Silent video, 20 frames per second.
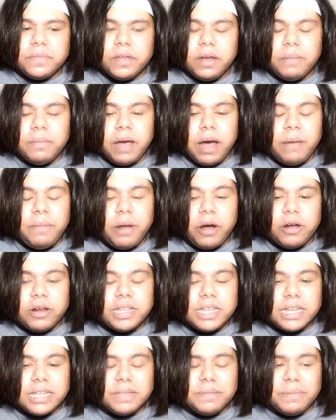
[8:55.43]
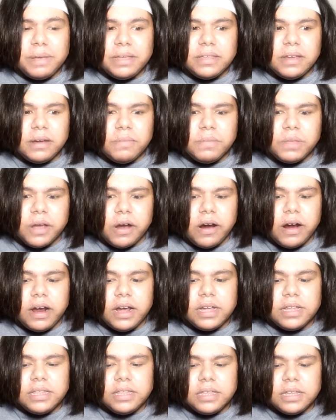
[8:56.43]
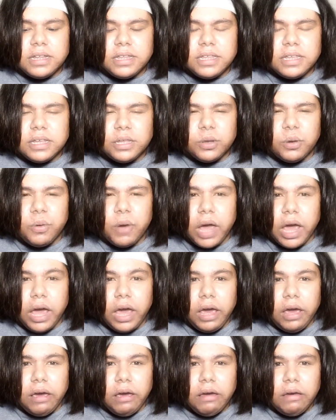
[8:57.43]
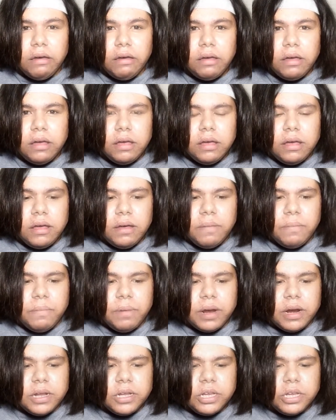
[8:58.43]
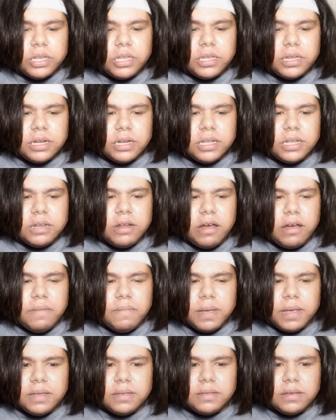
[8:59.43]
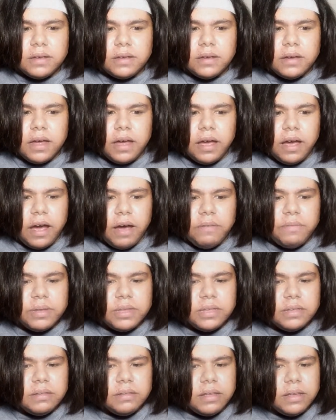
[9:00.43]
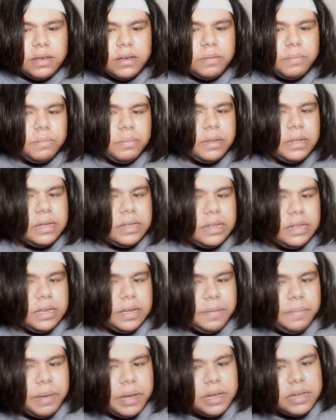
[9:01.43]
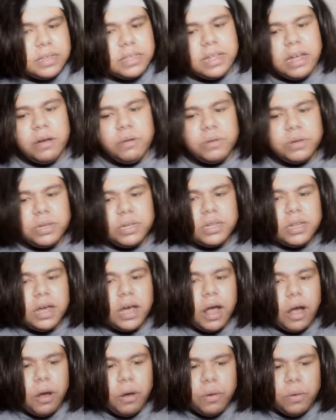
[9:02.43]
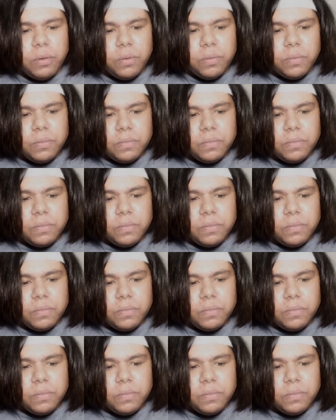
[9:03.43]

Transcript: I mean, I'm not gonna say it's amazing. I'm sorry. It's okay. But it's not amazing. I wasn't like completely amazed. I was just like, oh.